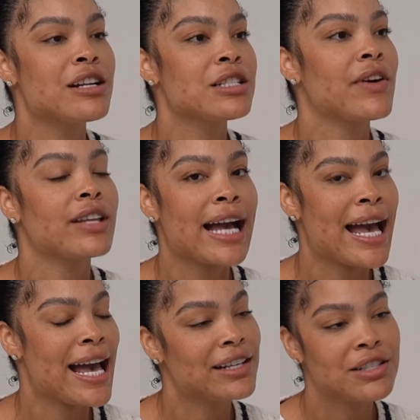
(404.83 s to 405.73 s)
just felt like I
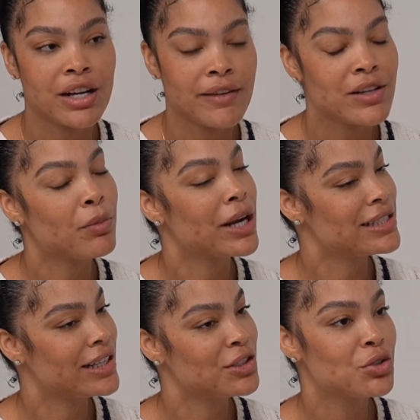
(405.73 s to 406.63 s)
had to get
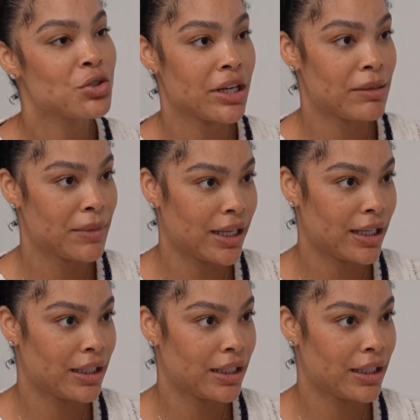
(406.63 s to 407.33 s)
presidential treatment.